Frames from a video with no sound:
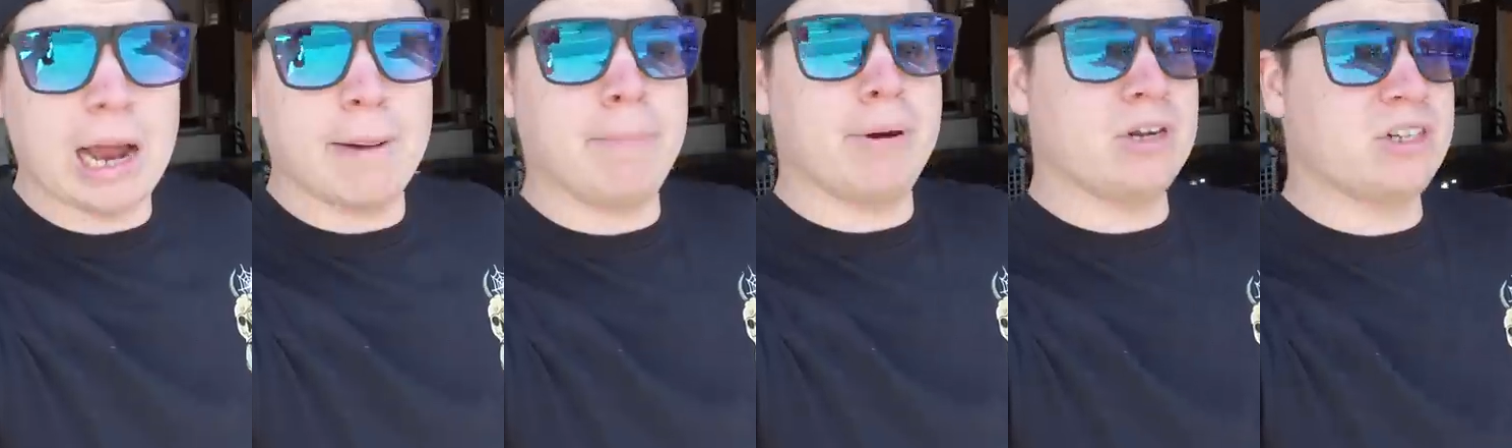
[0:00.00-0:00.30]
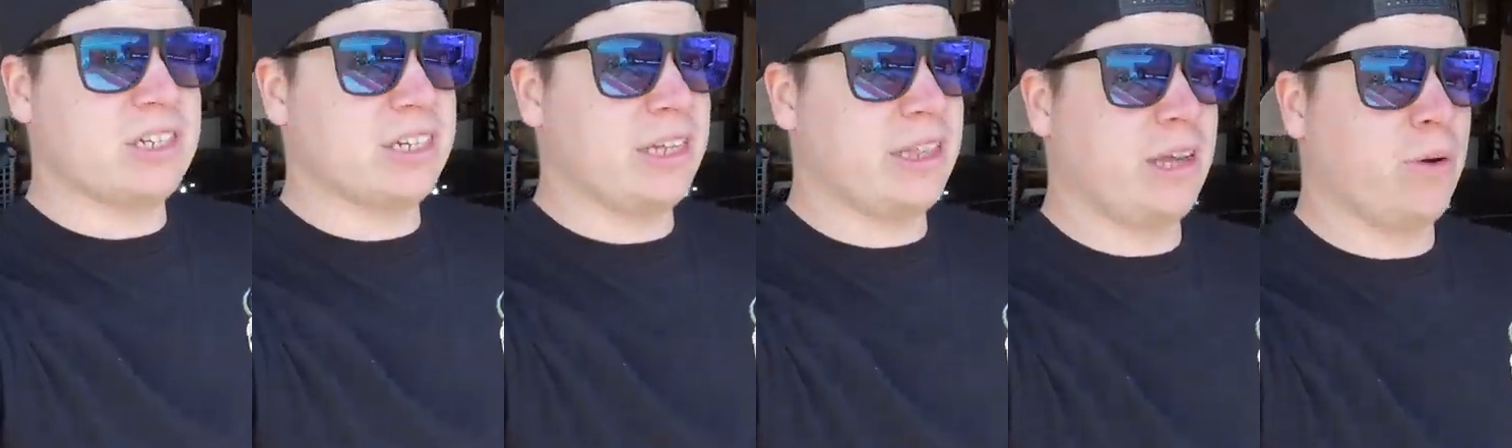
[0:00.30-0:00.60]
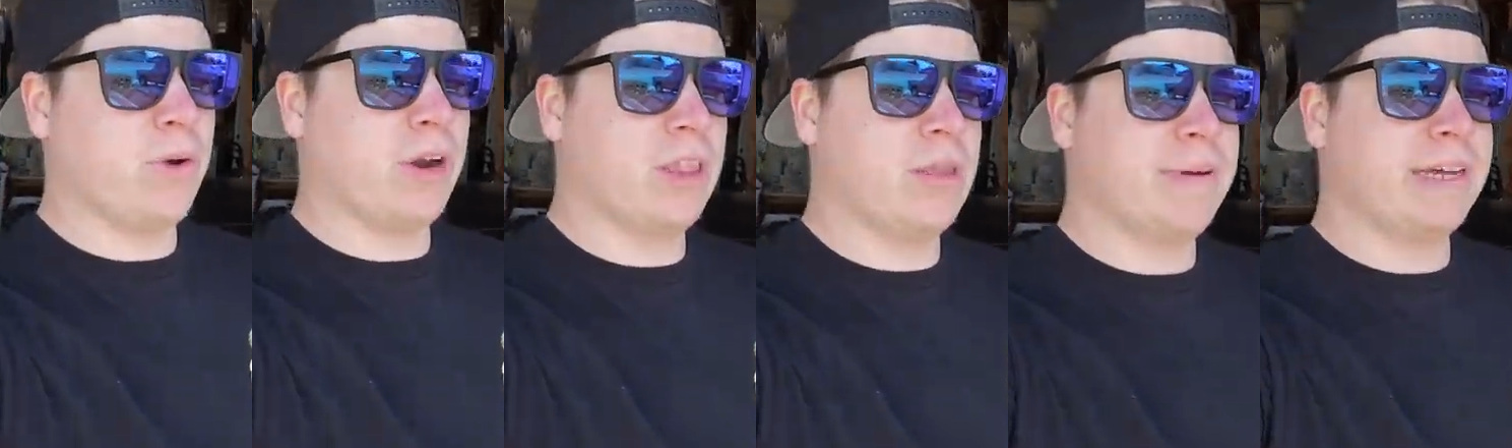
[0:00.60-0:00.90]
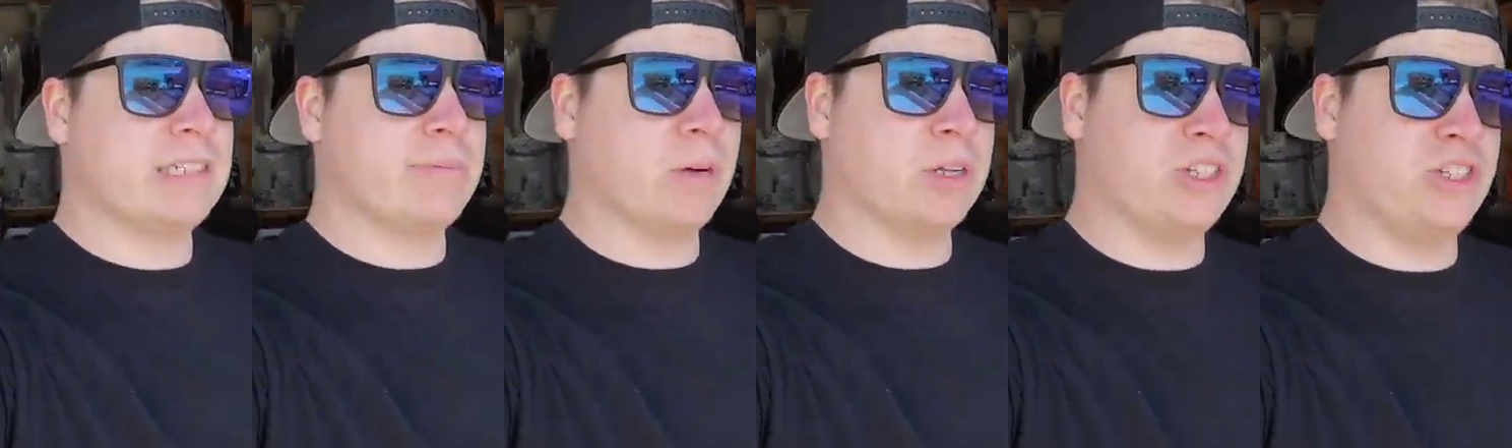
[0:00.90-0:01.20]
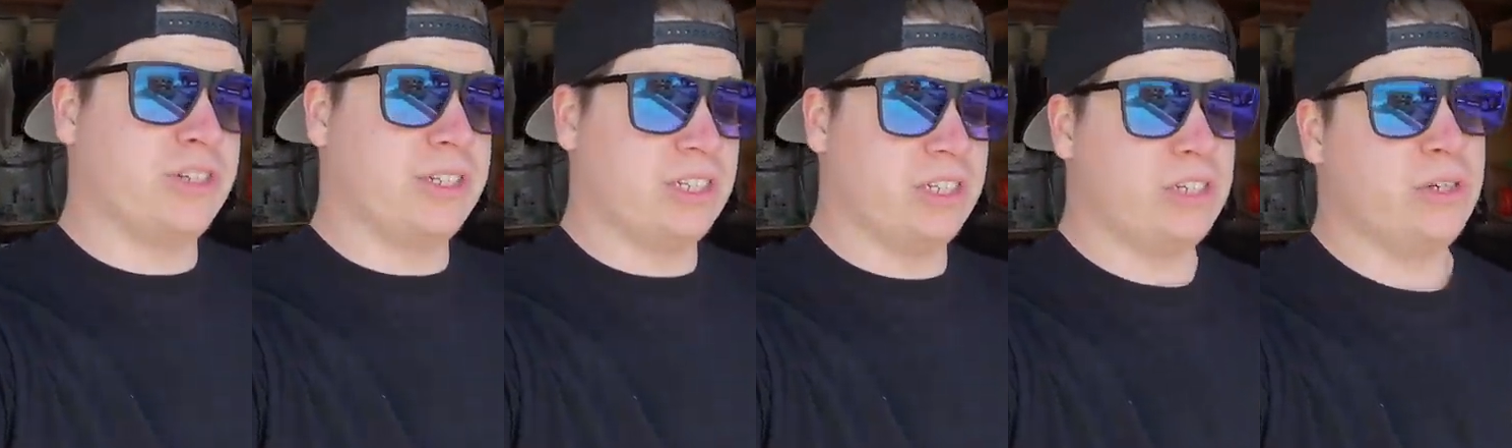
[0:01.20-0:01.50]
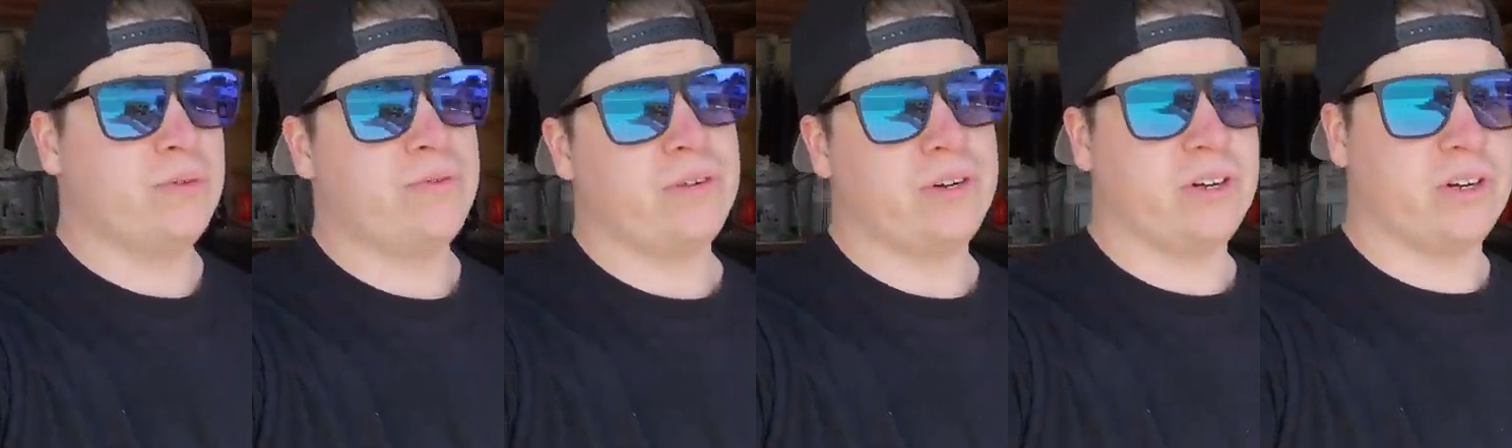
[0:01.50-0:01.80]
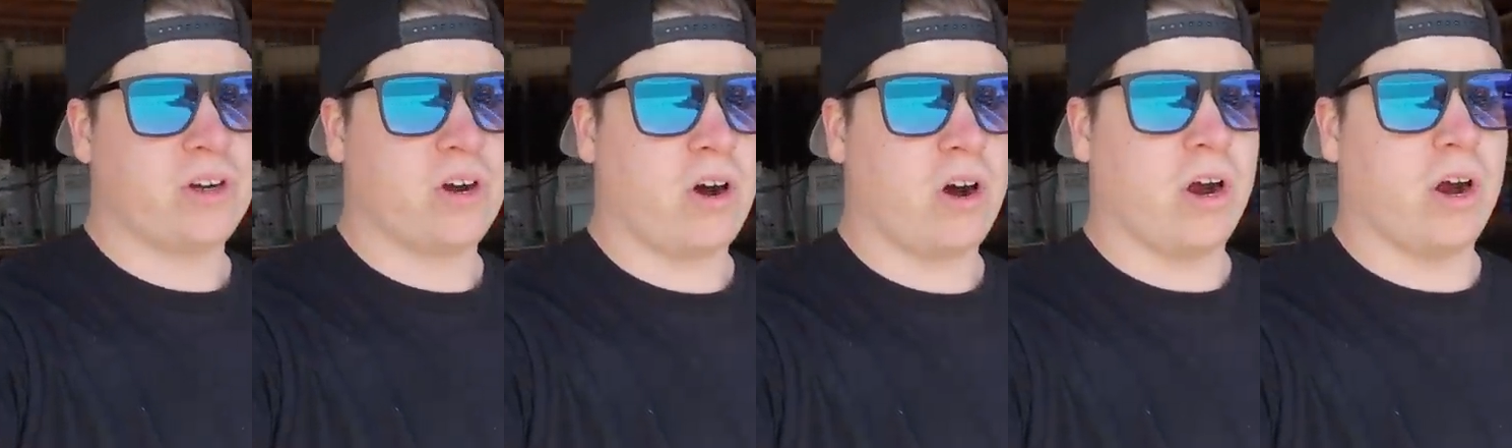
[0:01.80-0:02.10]
I personally think one of the best mods you can do for
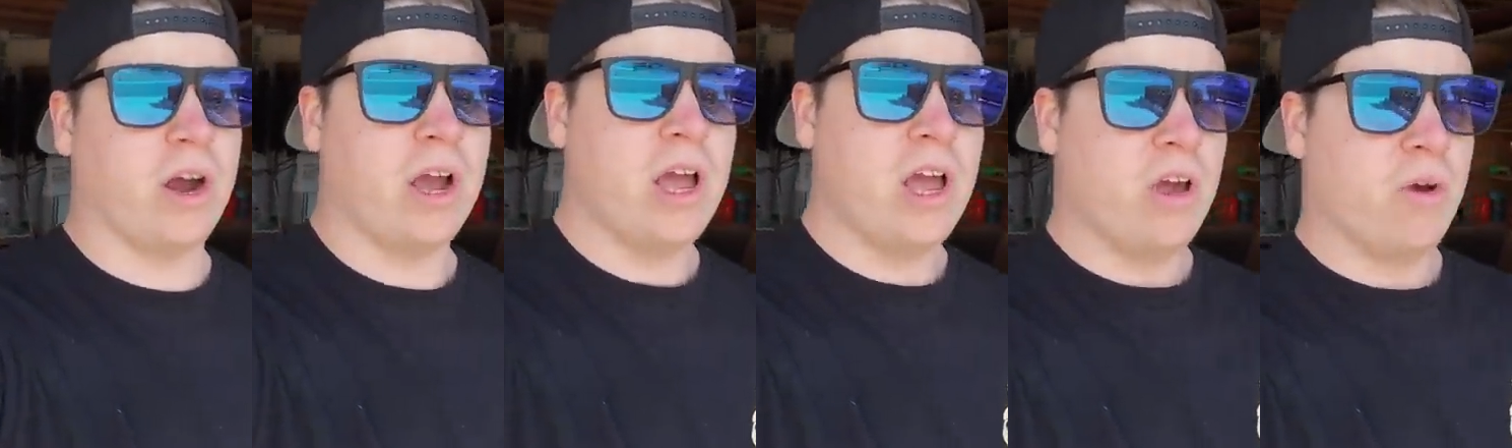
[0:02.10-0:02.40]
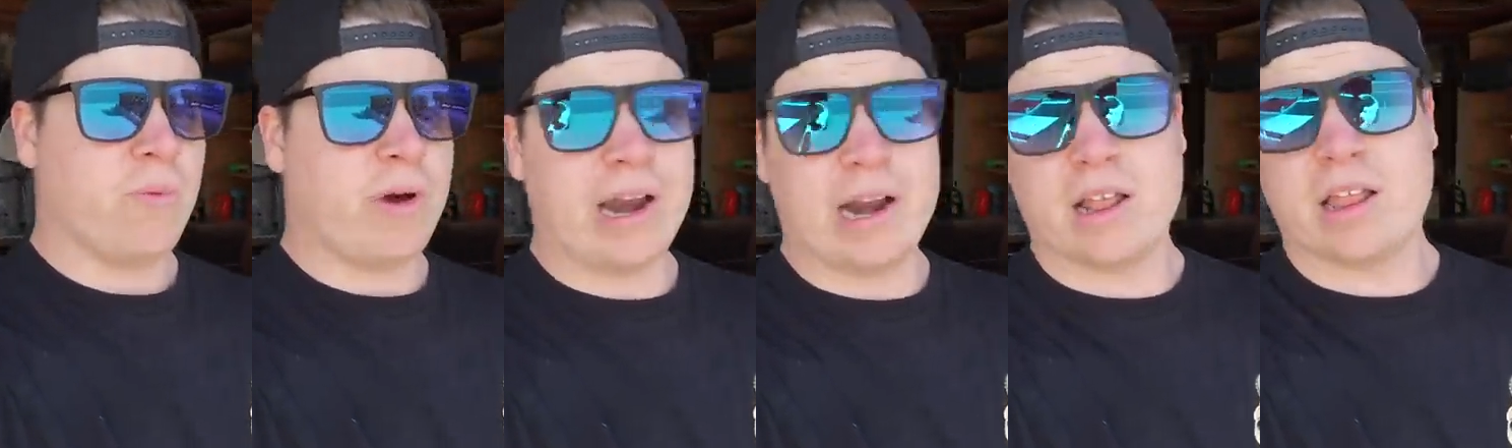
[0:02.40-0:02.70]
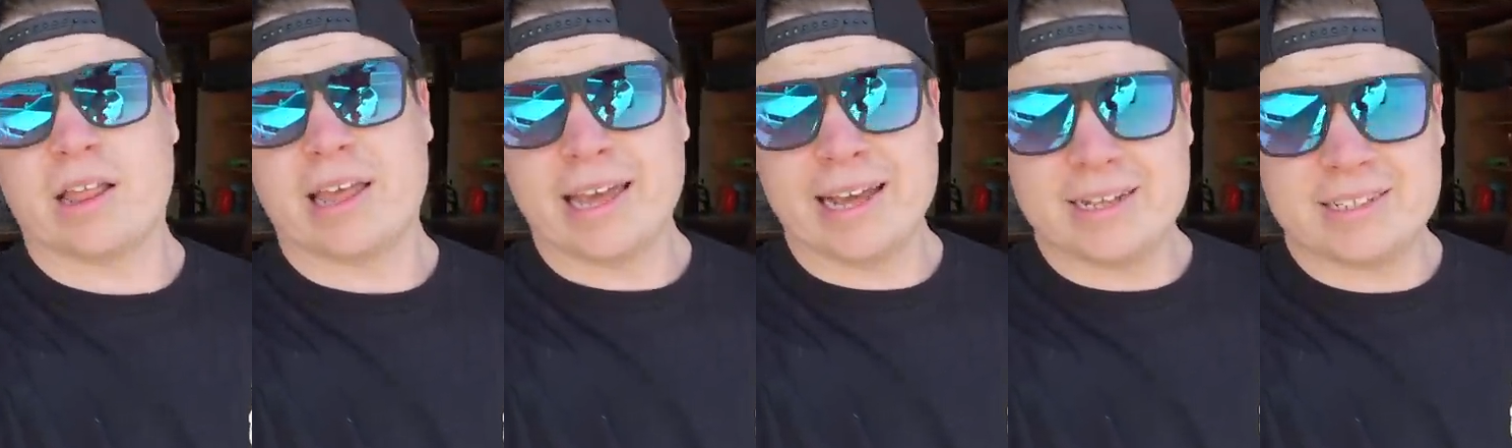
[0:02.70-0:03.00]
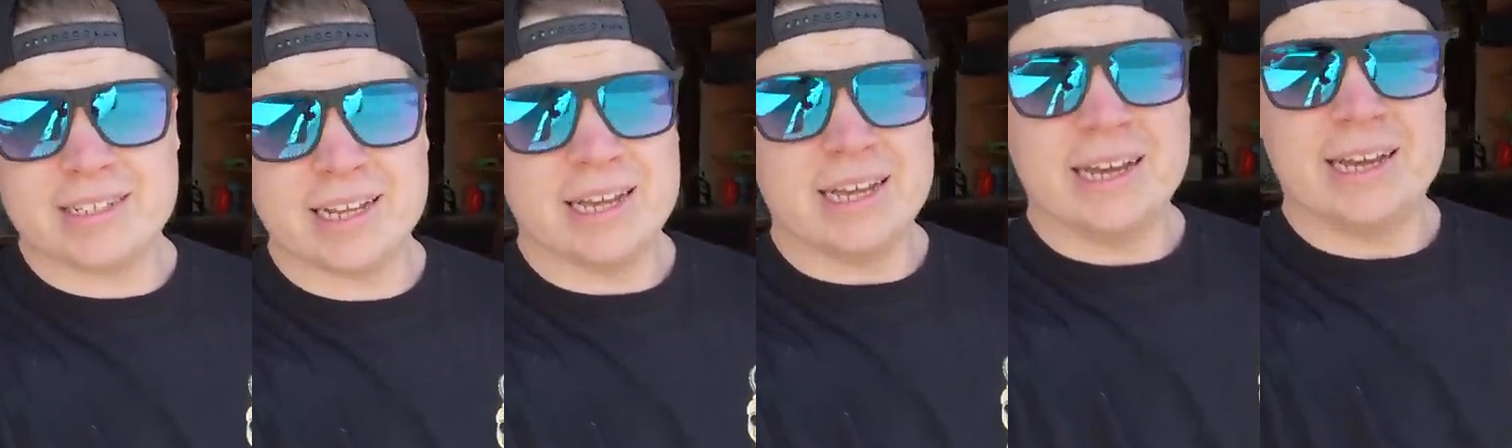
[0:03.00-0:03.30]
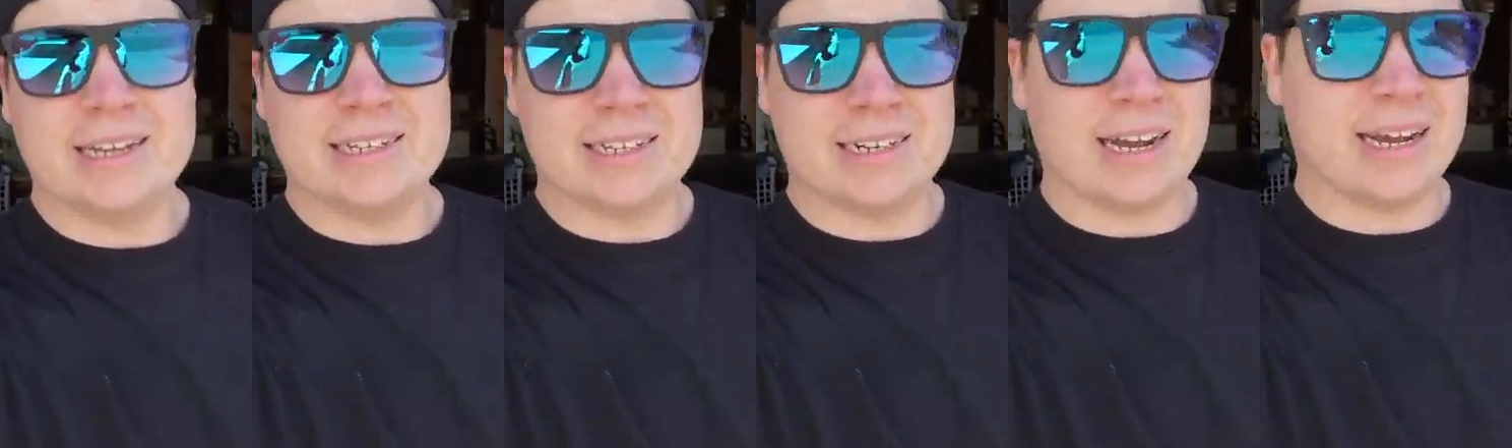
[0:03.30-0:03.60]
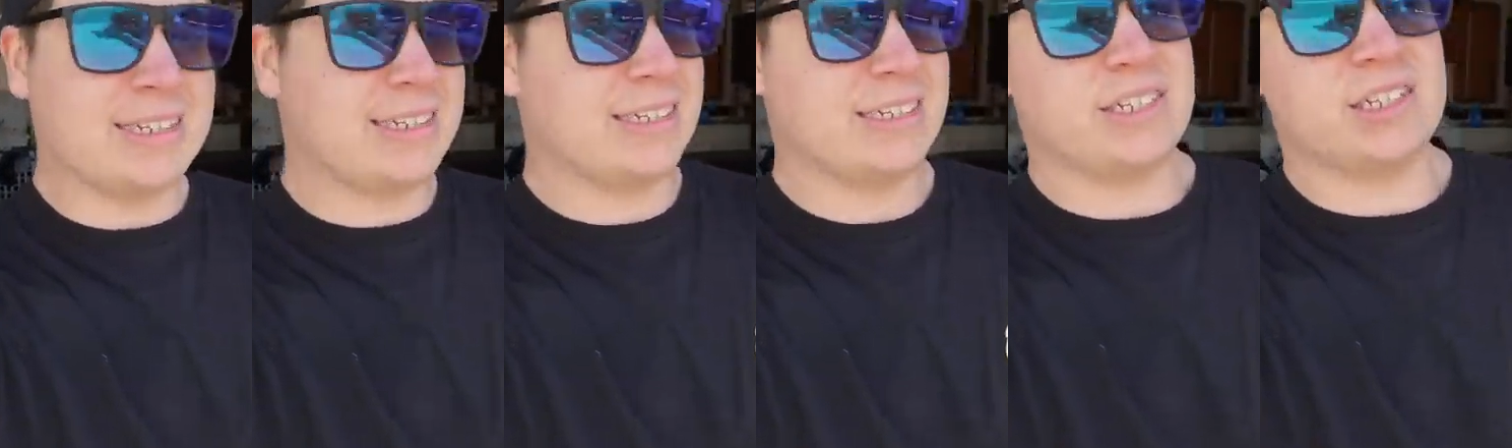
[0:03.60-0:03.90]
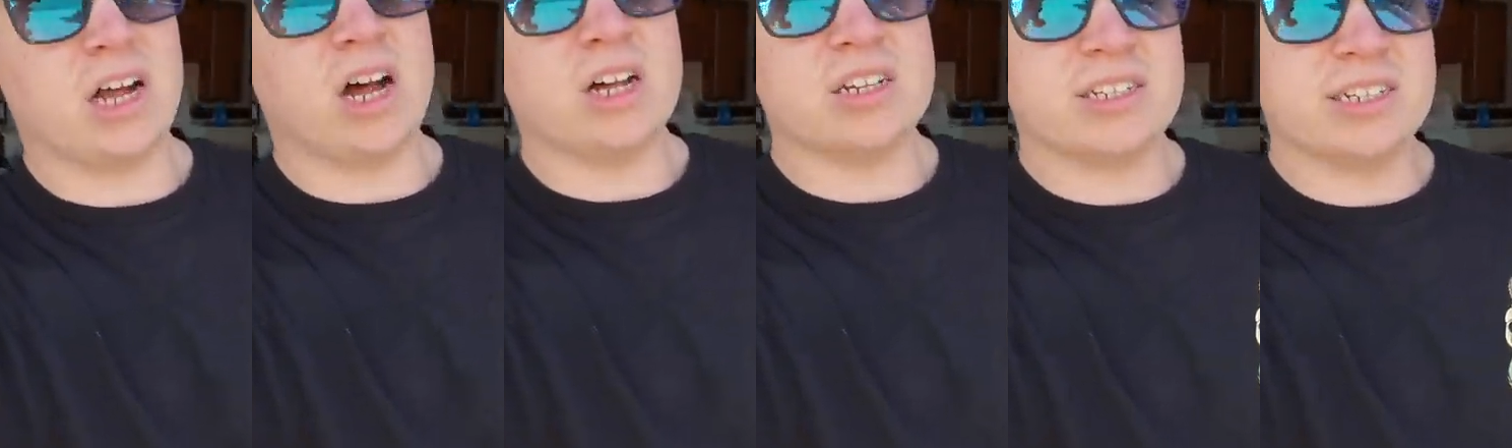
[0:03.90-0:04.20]
your car right out of the gates is a nice
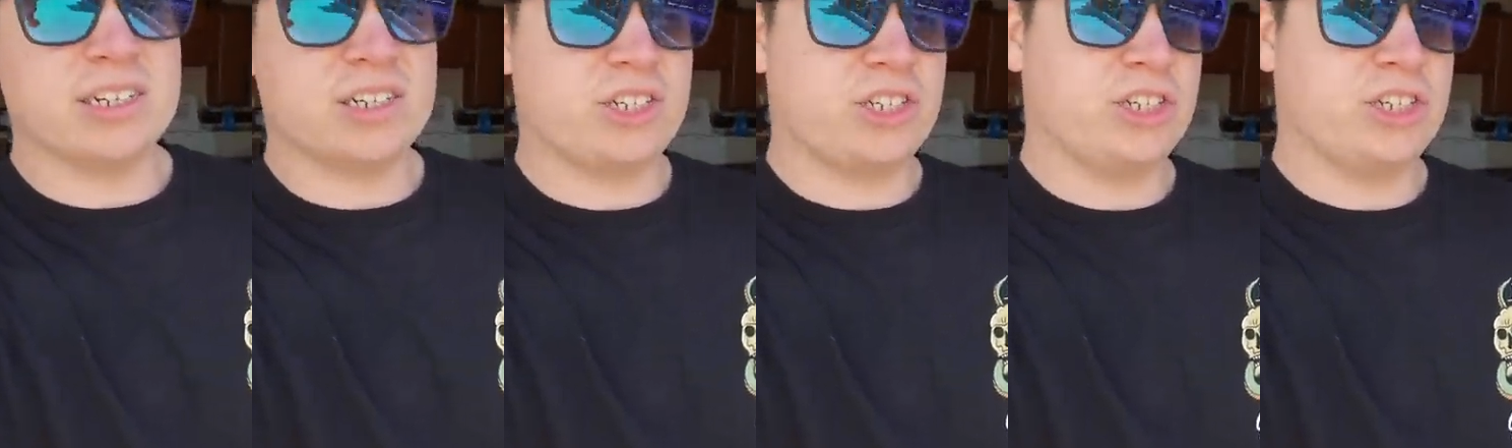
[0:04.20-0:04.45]
exhaust and a